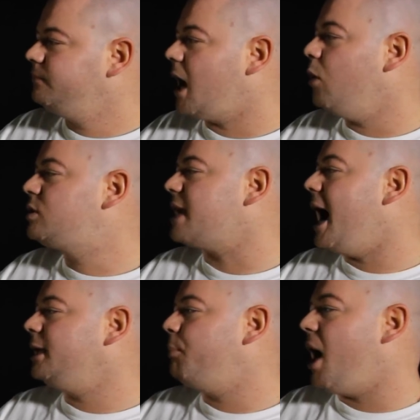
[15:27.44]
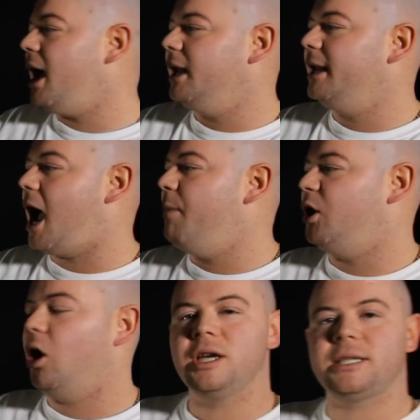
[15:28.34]
Outside of battling, I'll be
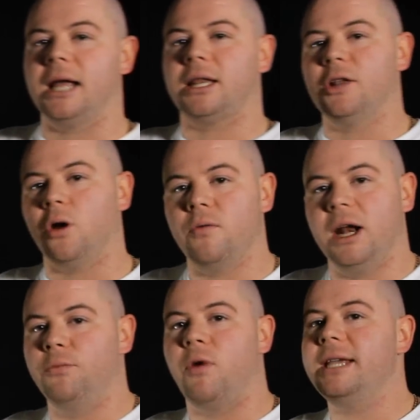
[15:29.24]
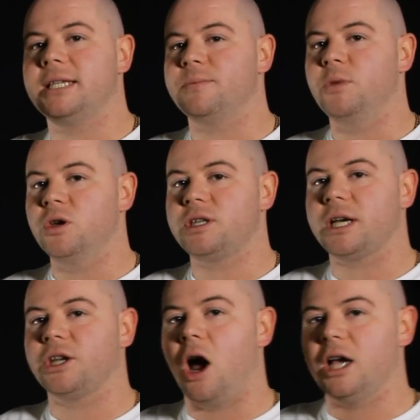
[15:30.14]
honest, I don't really rate his
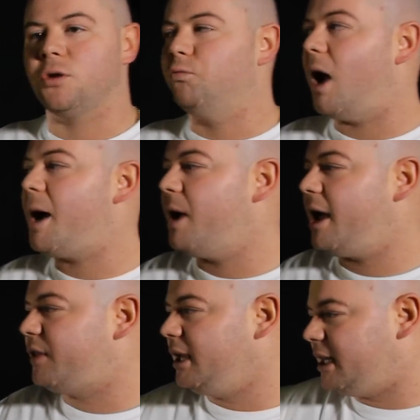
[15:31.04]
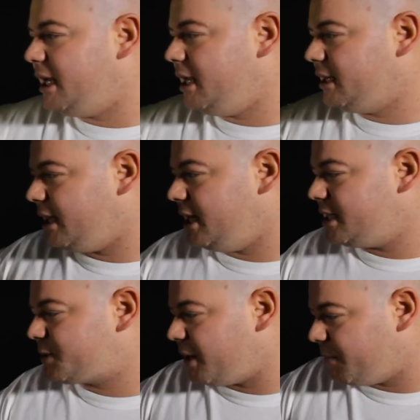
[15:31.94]
music, not as a rapper. I think
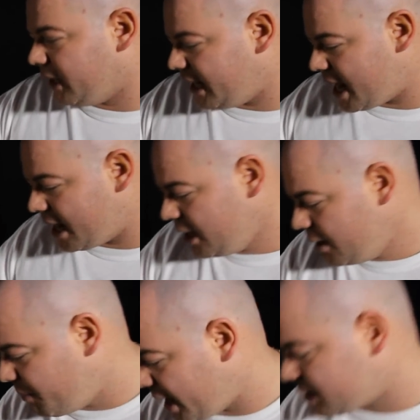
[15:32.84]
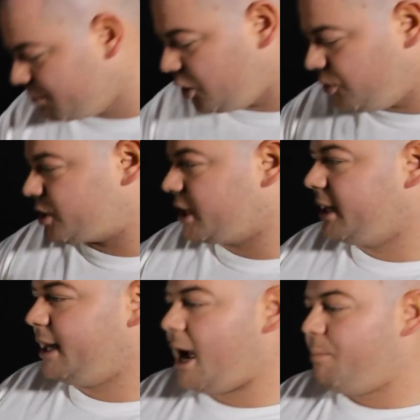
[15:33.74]
these people here, better music
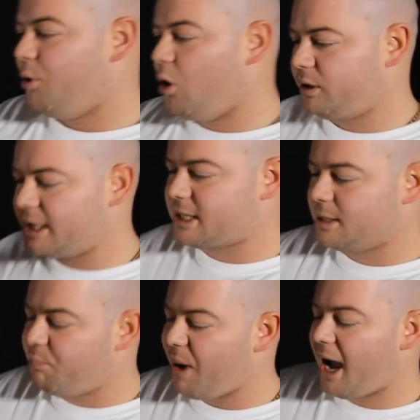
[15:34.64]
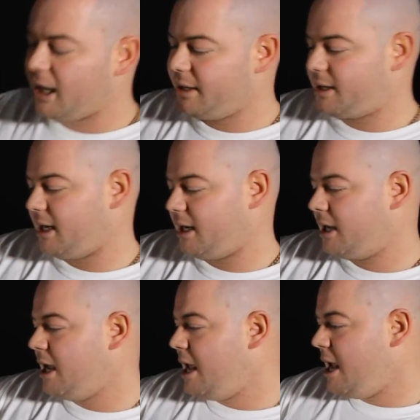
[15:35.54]
and that, but this is a battling
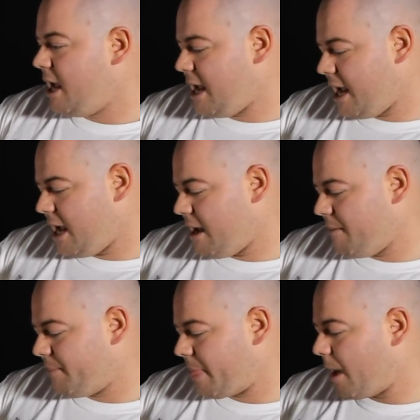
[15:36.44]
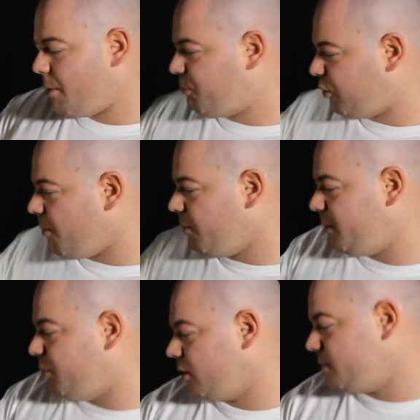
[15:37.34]
thing. I'ma probably
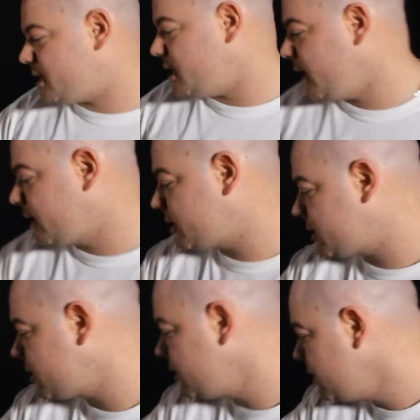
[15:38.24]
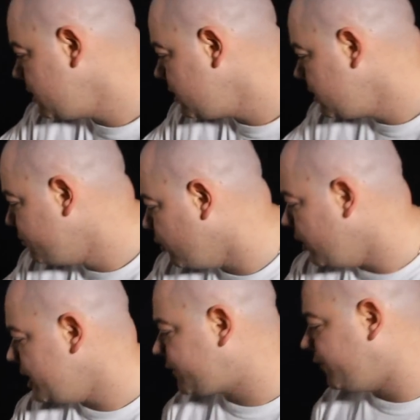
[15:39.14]
put him 6,
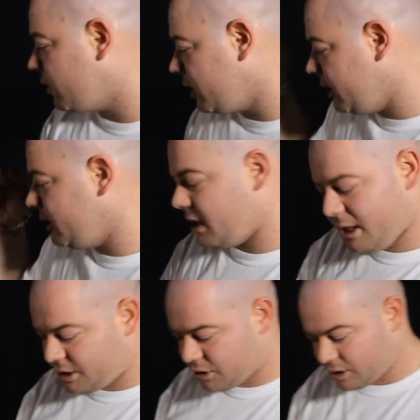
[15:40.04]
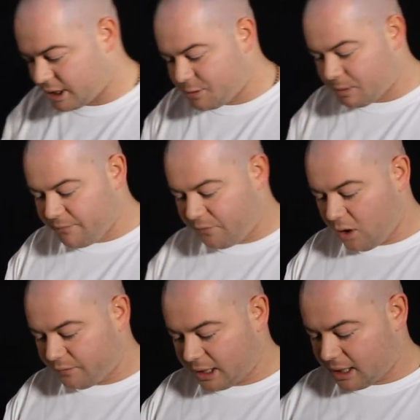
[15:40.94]
but he's been
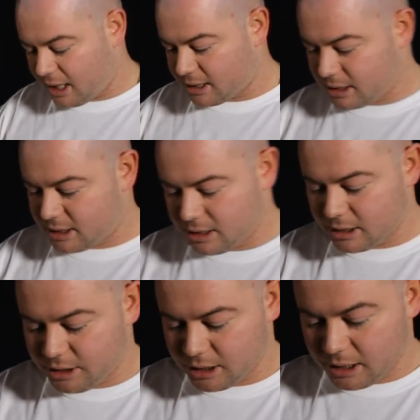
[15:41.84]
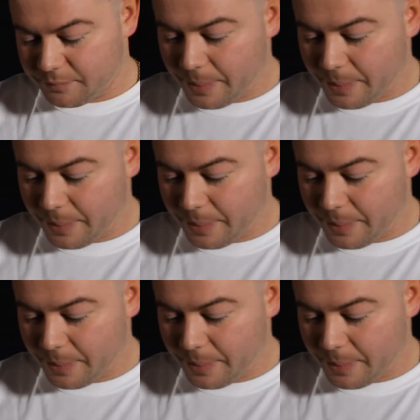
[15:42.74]
involved in classics, he's a G.